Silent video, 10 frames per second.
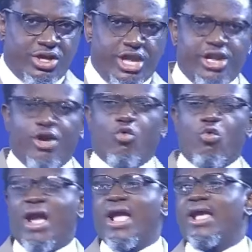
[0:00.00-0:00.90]
in a
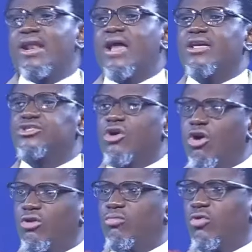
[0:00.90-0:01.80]
way that is
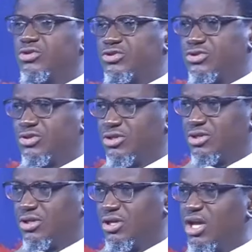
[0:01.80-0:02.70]
almost
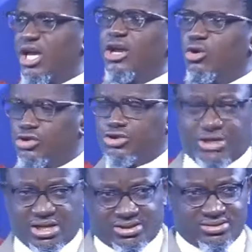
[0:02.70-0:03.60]

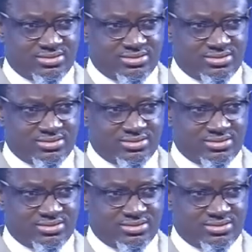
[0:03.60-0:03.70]
illusional.